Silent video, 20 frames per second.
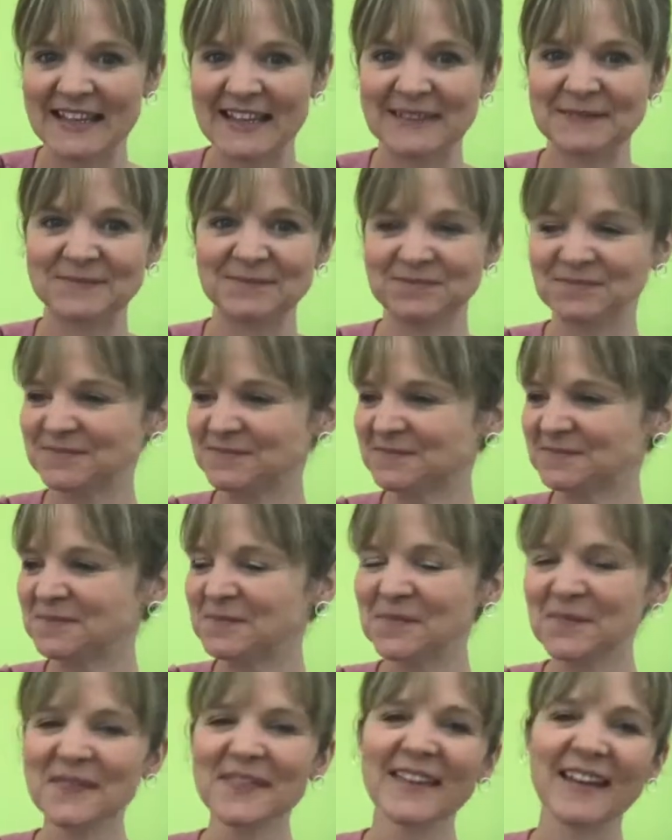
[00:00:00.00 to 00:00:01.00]
it.
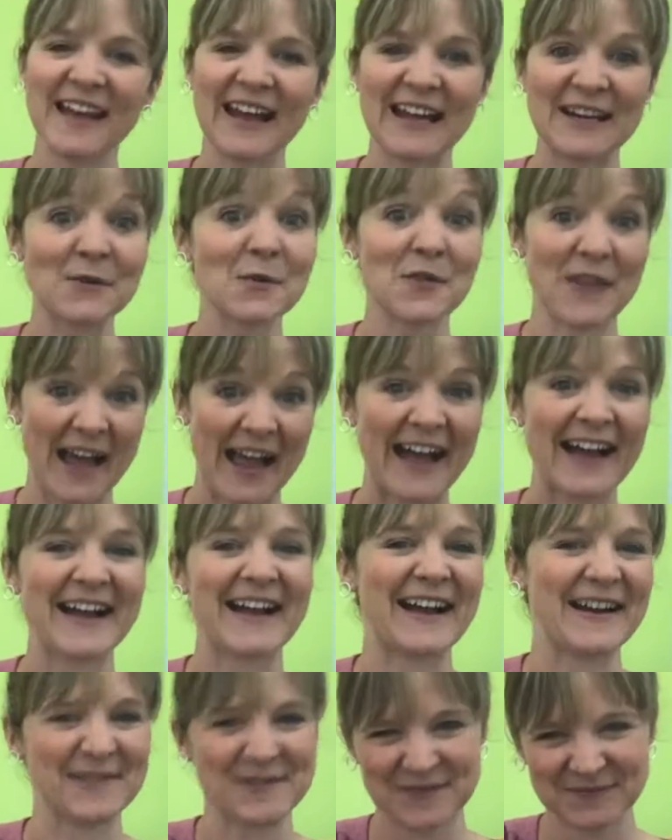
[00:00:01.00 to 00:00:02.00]
I know that
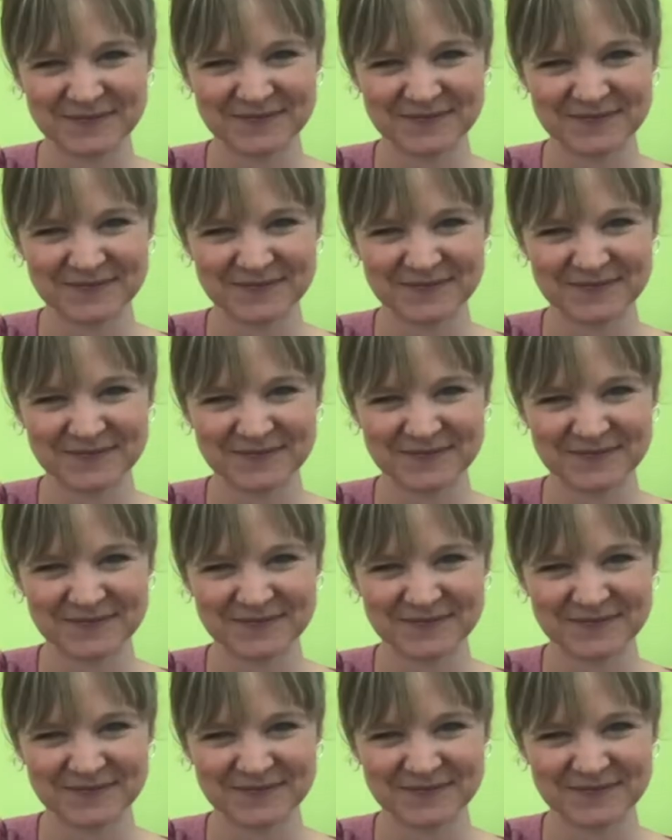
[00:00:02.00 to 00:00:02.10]
I have.